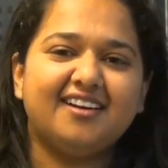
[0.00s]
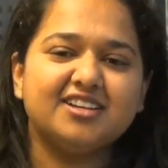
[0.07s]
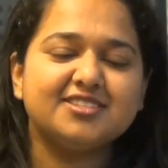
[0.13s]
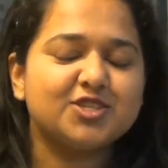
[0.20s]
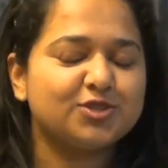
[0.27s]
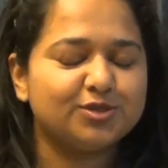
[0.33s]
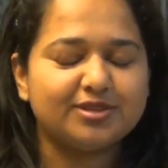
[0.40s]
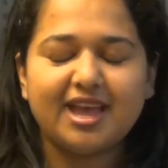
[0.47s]

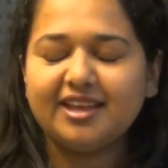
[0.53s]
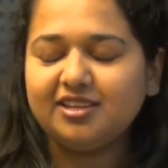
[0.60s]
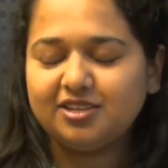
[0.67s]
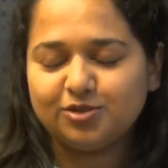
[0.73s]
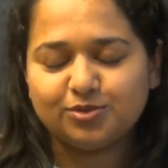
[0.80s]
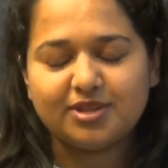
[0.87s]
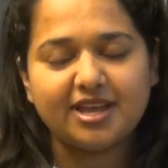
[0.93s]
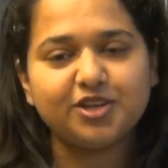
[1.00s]
So thank
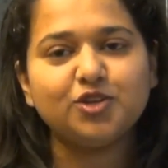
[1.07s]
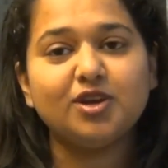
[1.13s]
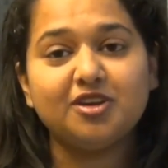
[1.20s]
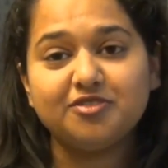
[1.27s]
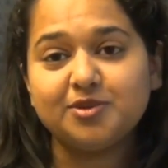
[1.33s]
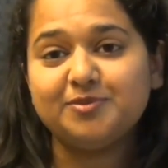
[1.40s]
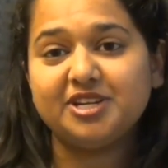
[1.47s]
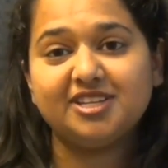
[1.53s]
you
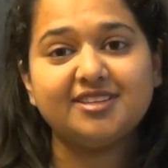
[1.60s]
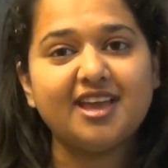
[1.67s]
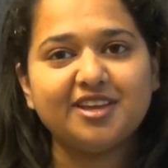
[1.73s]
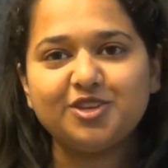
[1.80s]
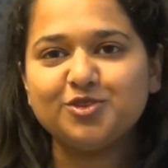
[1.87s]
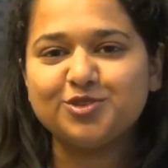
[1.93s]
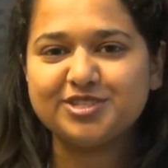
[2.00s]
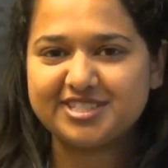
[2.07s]
everybody.
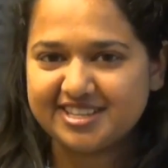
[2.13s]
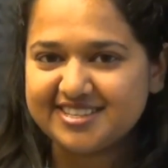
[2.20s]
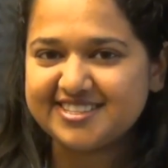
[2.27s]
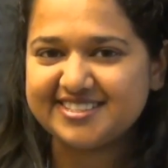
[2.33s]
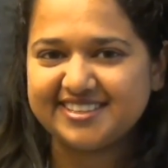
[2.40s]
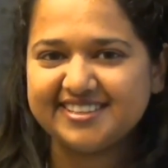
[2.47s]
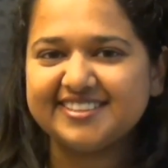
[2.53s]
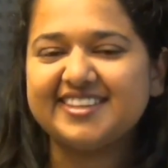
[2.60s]
Thank you
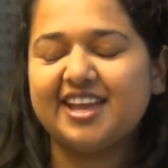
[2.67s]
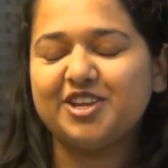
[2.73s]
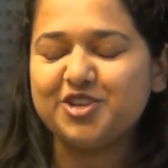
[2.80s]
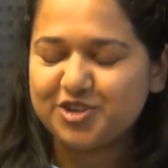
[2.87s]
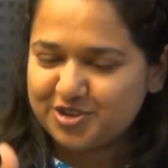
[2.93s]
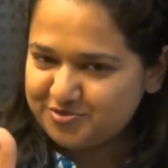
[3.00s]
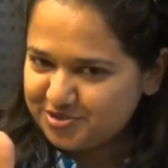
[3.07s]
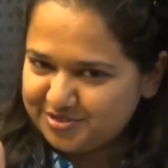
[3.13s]
Stacy. Thank
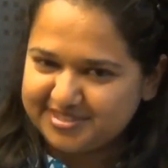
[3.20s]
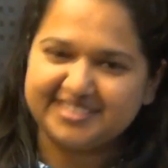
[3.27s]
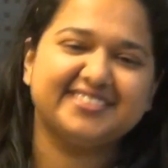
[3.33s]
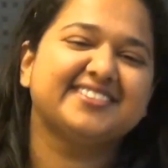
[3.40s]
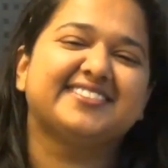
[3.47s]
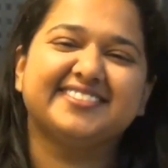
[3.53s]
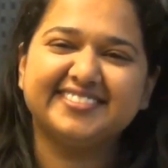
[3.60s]
you everyone.